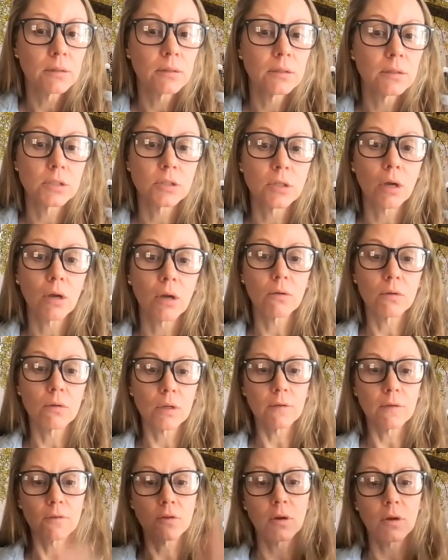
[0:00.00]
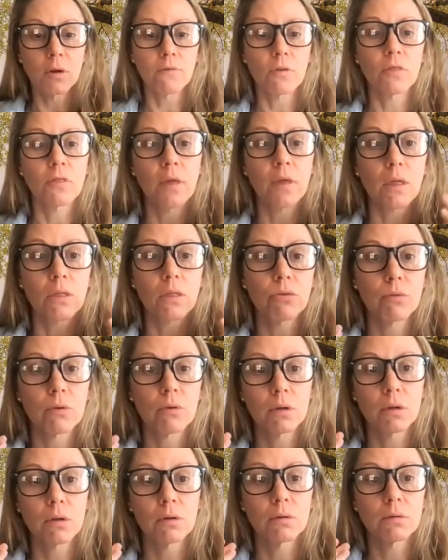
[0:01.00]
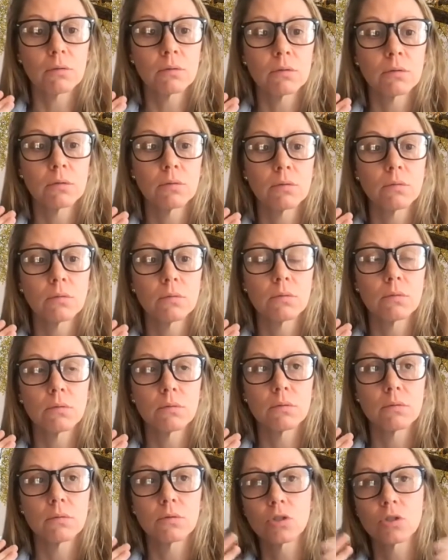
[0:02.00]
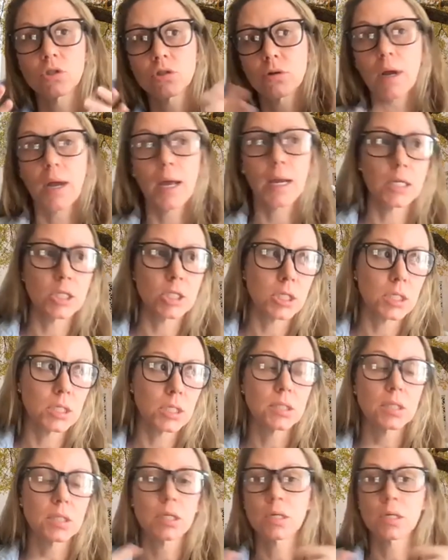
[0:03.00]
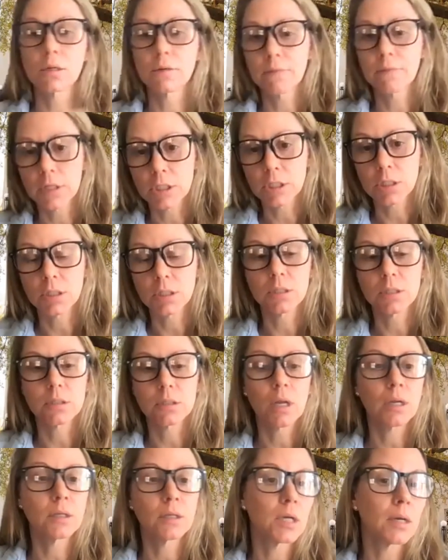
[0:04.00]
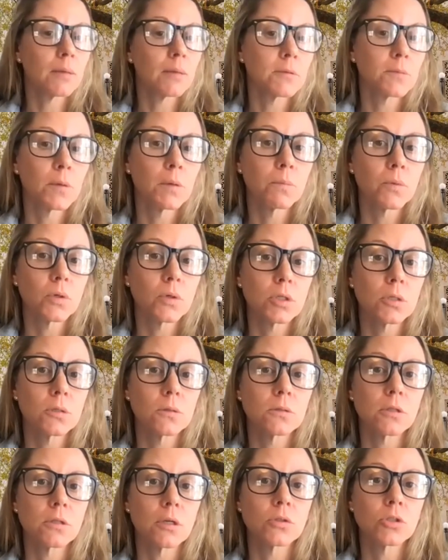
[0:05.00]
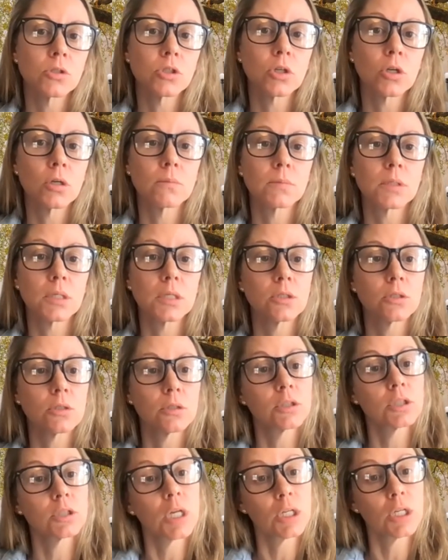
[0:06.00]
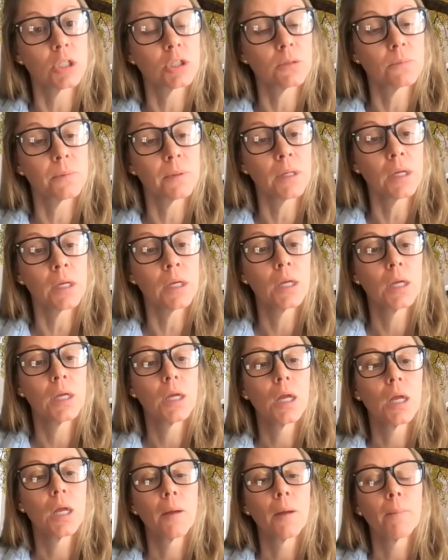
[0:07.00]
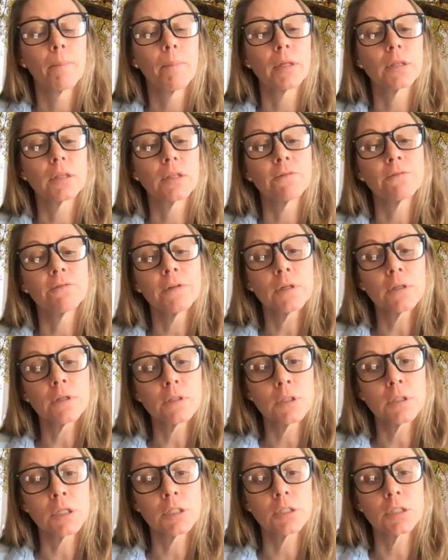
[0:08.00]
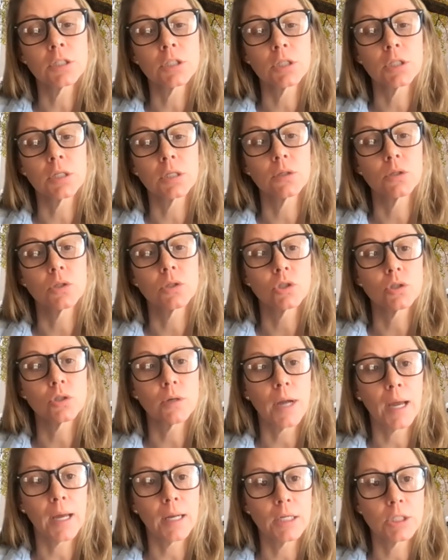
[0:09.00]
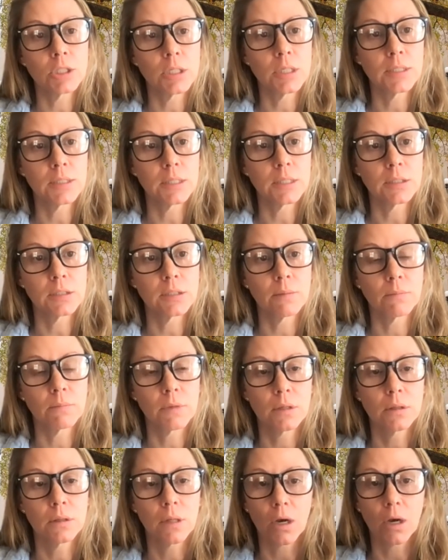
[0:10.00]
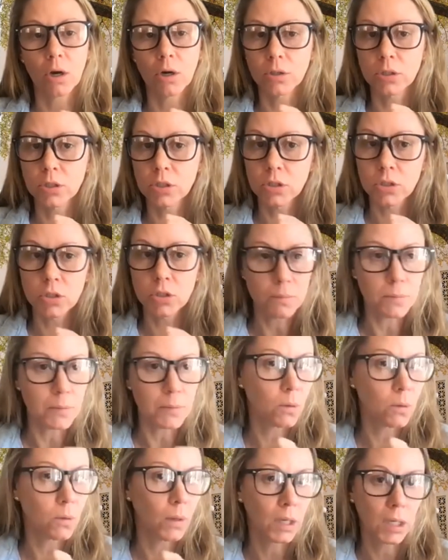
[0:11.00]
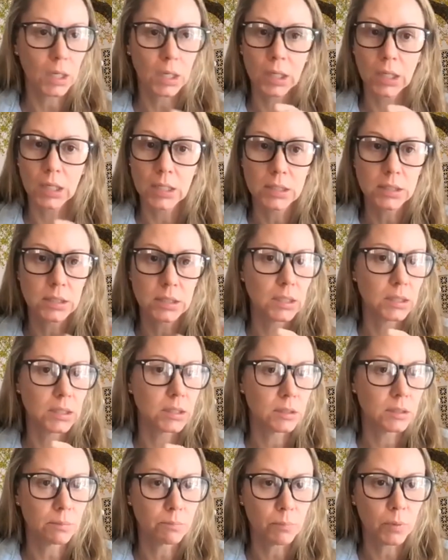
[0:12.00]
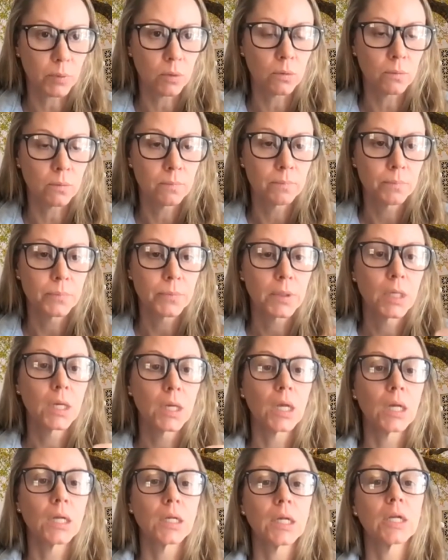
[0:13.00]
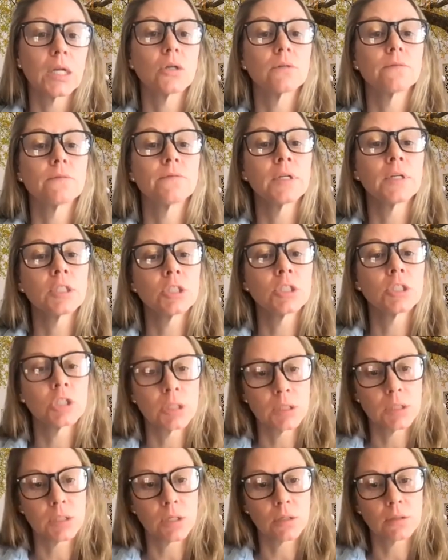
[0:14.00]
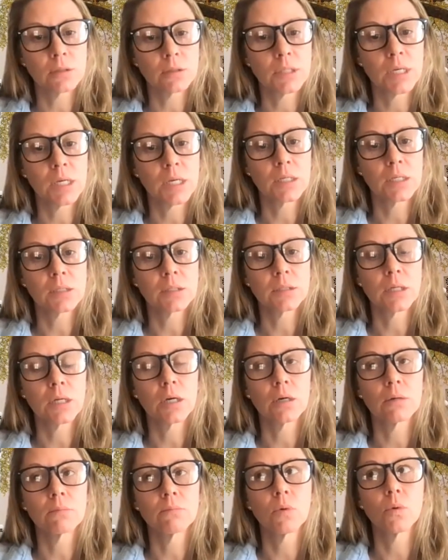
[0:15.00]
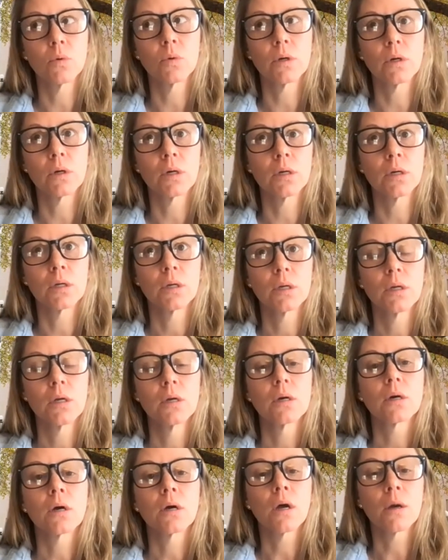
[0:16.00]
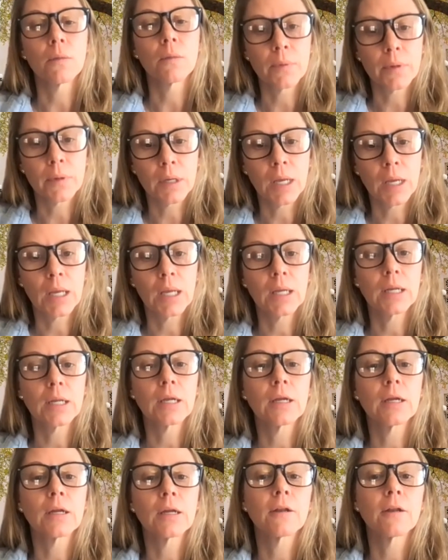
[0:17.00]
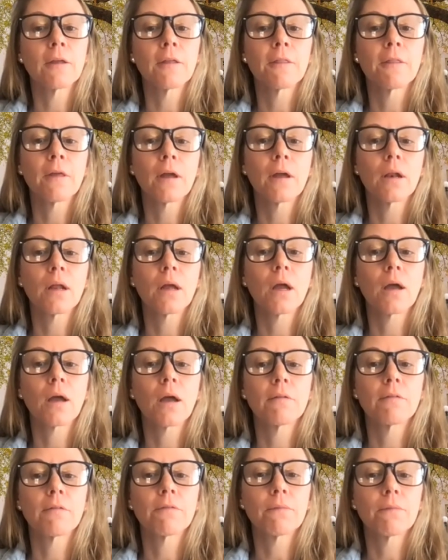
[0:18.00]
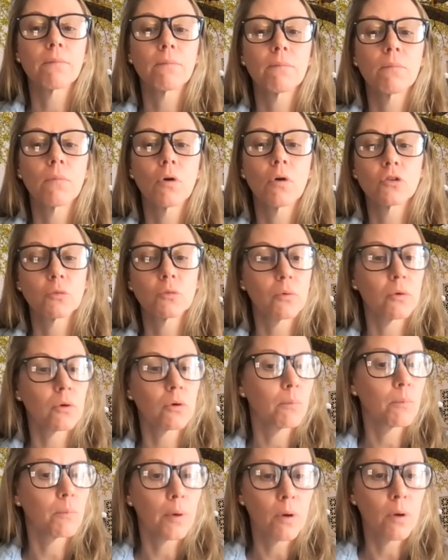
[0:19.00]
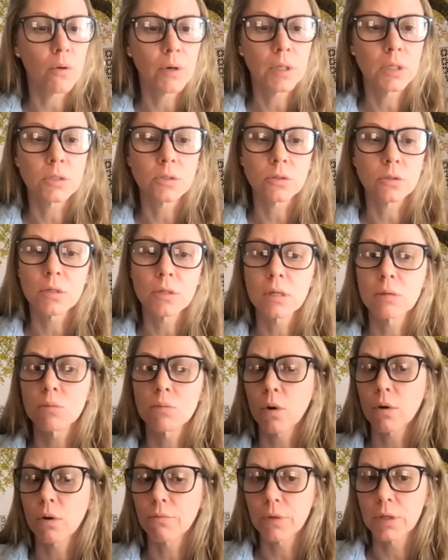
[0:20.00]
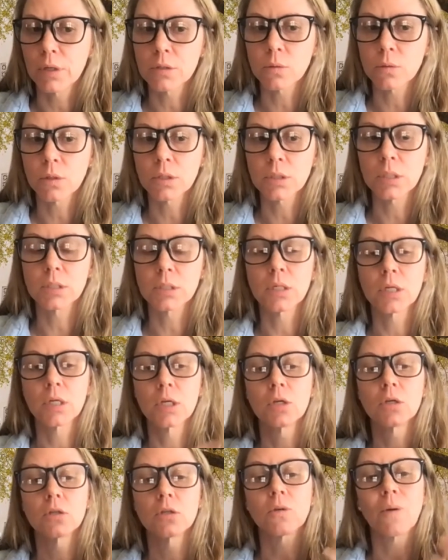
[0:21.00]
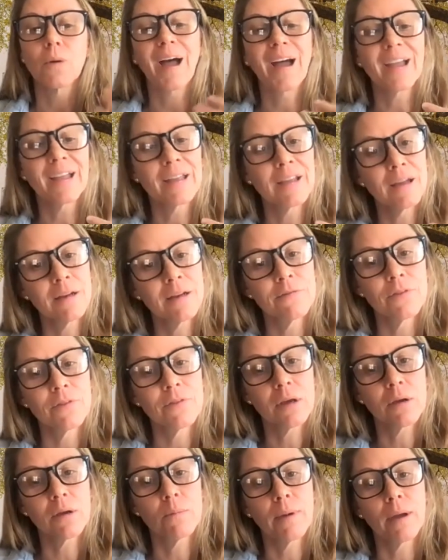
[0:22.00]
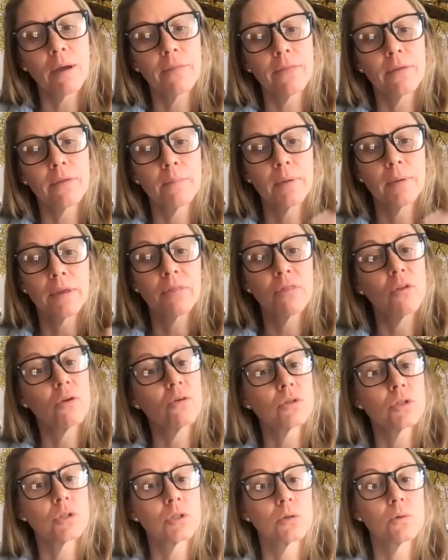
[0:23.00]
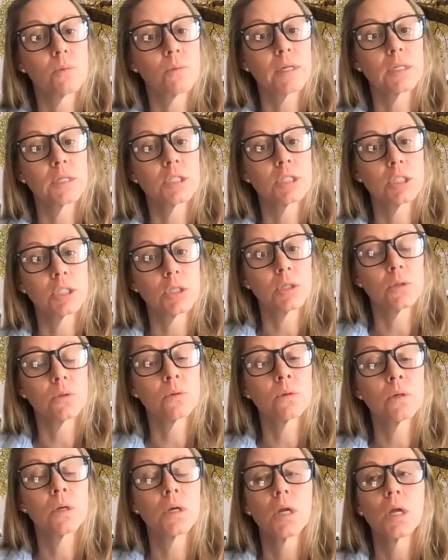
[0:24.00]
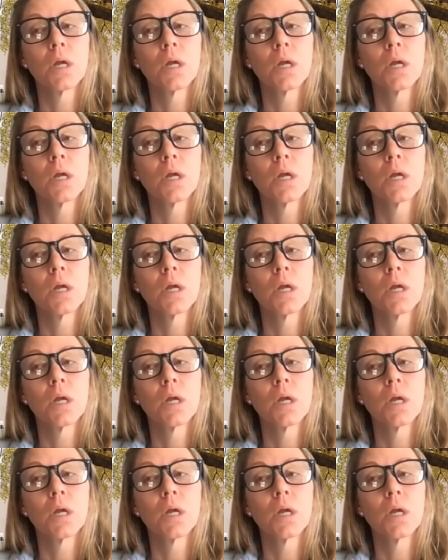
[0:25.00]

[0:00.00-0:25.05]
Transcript: So, you know, if you think through strategies and interventions, a lot of times people use those terms interchangeably, but the field tends to use strategies as something that are super quick and easy and simple. And interventions are things that are more complicated, that have multiple components or need more resources. So I kind of think about them in those two ways too.